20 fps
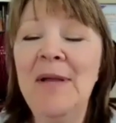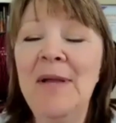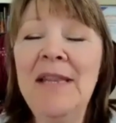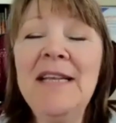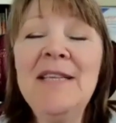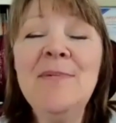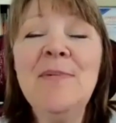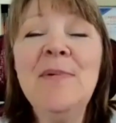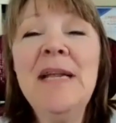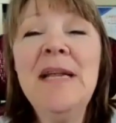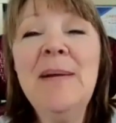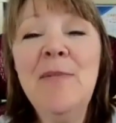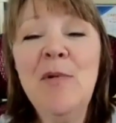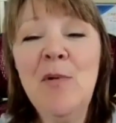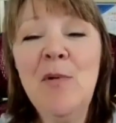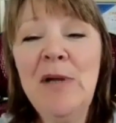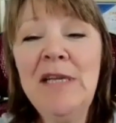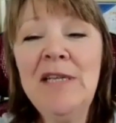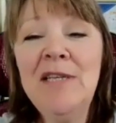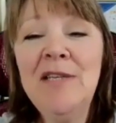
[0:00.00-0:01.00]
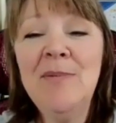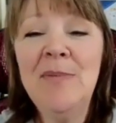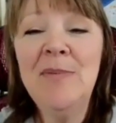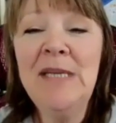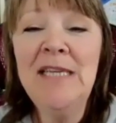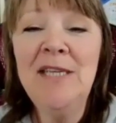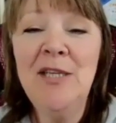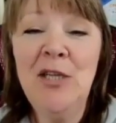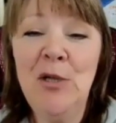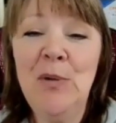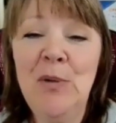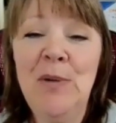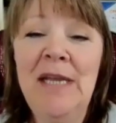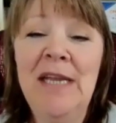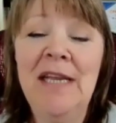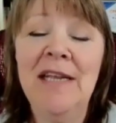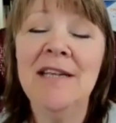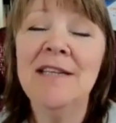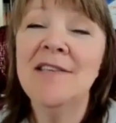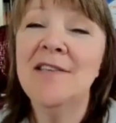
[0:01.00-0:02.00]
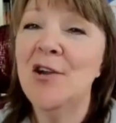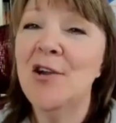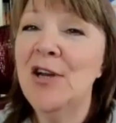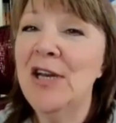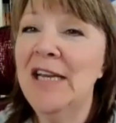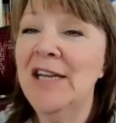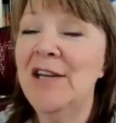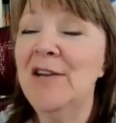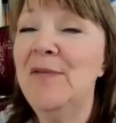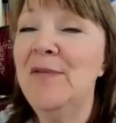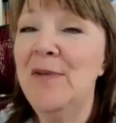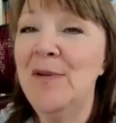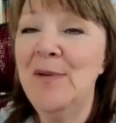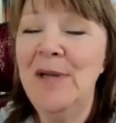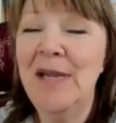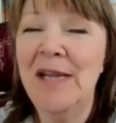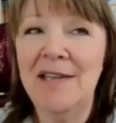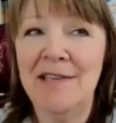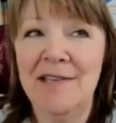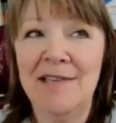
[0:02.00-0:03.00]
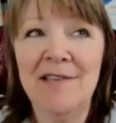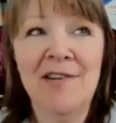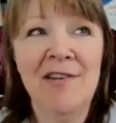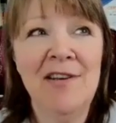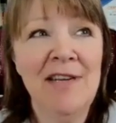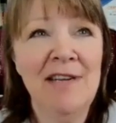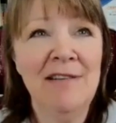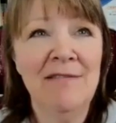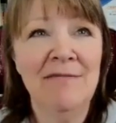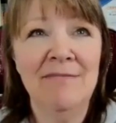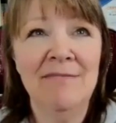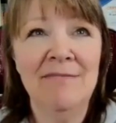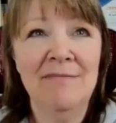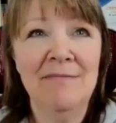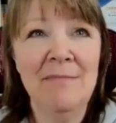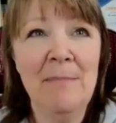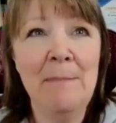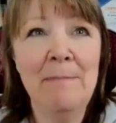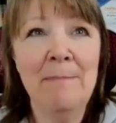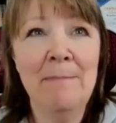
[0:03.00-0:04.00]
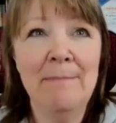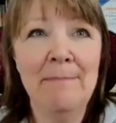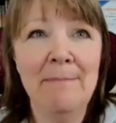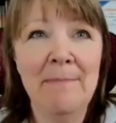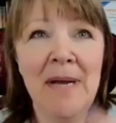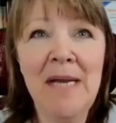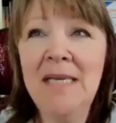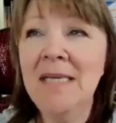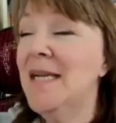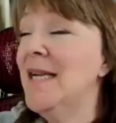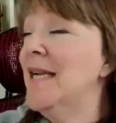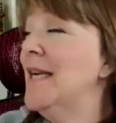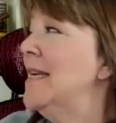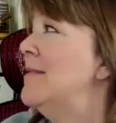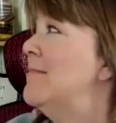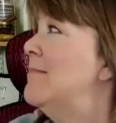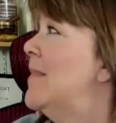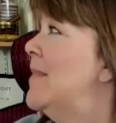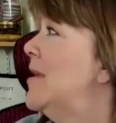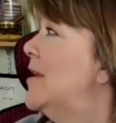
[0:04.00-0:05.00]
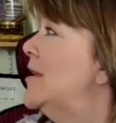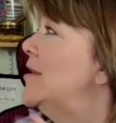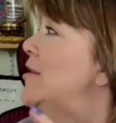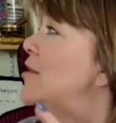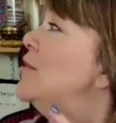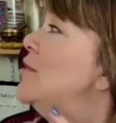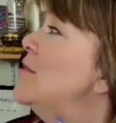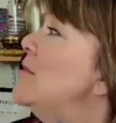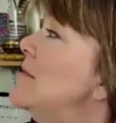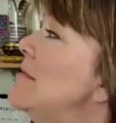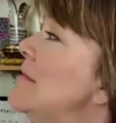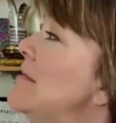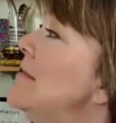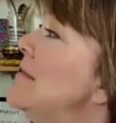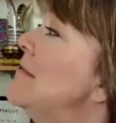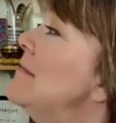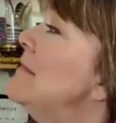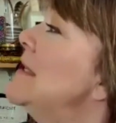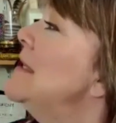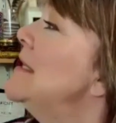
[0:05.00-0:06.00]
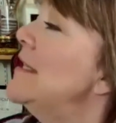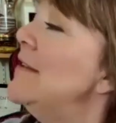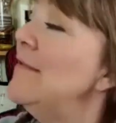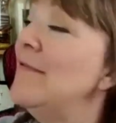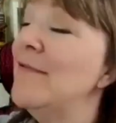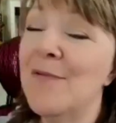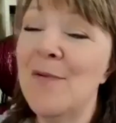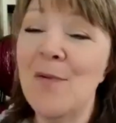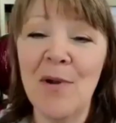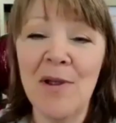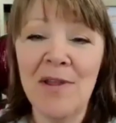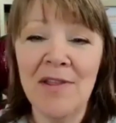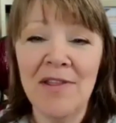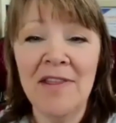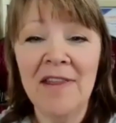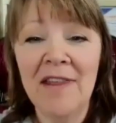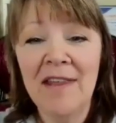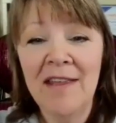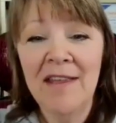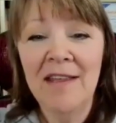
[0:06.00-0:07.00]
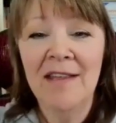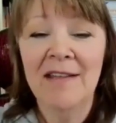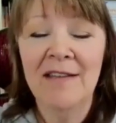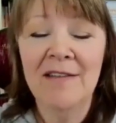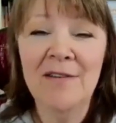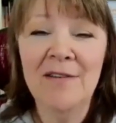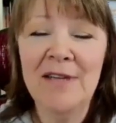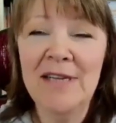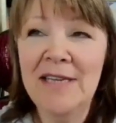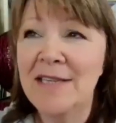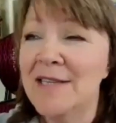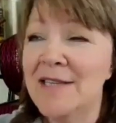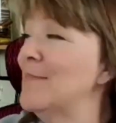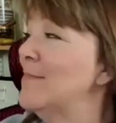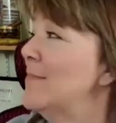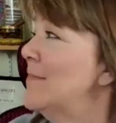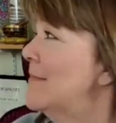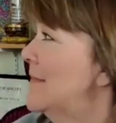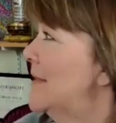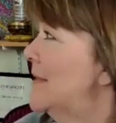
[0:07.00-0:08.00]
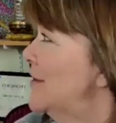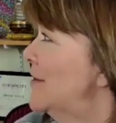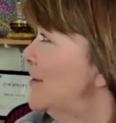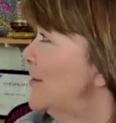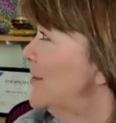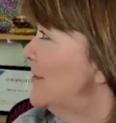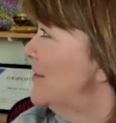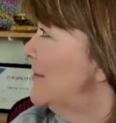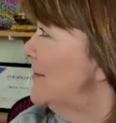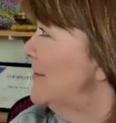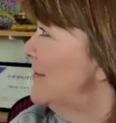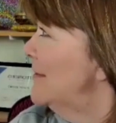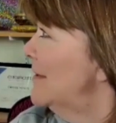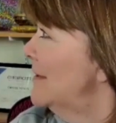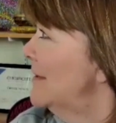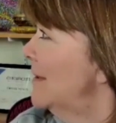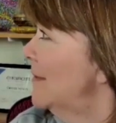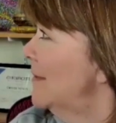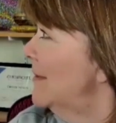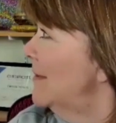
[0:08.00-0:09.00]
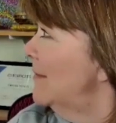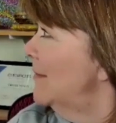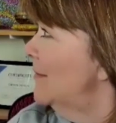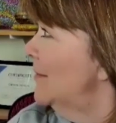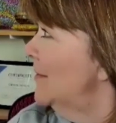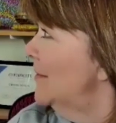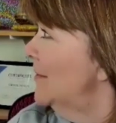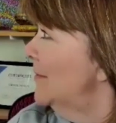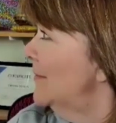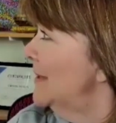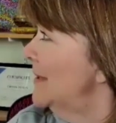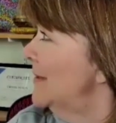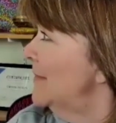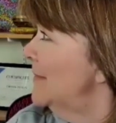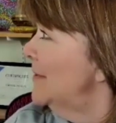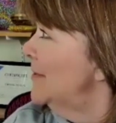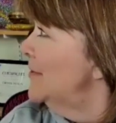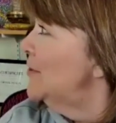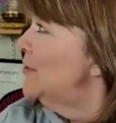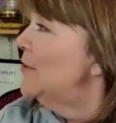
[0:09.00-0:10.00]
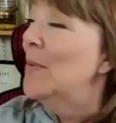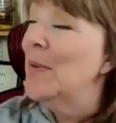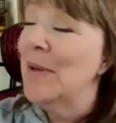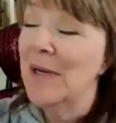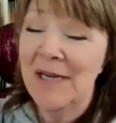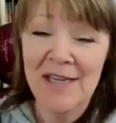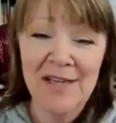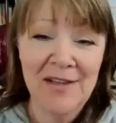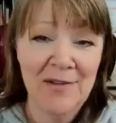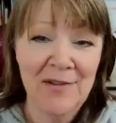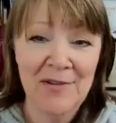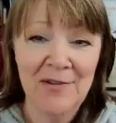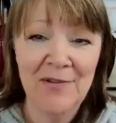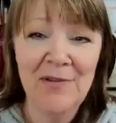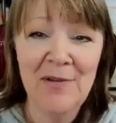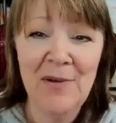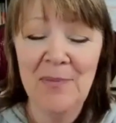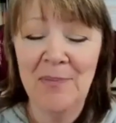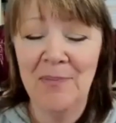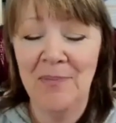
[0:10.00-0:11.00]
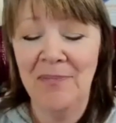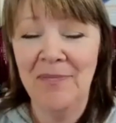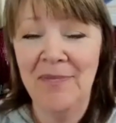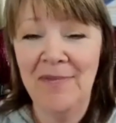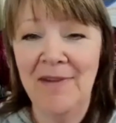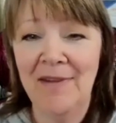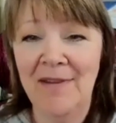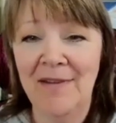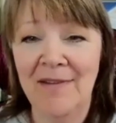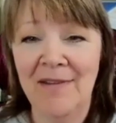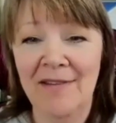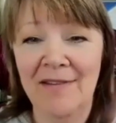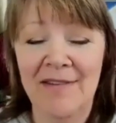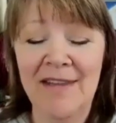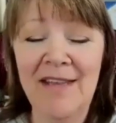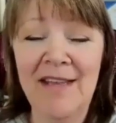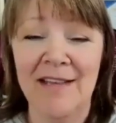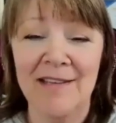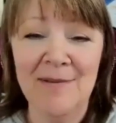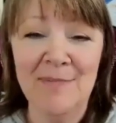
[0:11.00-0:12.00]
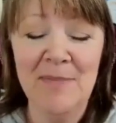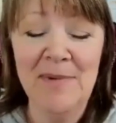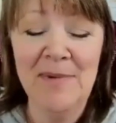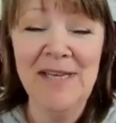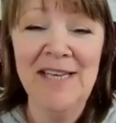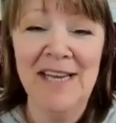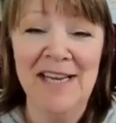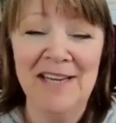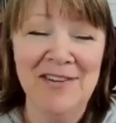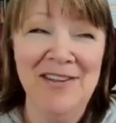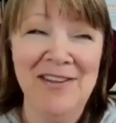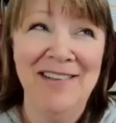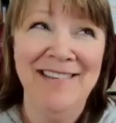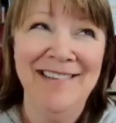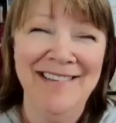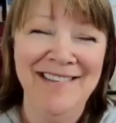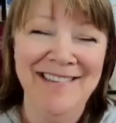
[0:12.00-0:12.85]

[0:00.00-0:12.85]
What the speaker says: Well, that's what I'm going to be doing starting in a few days, starting Monday, March 24th. Today is March, where are we? March 20th. So, yes, Monday.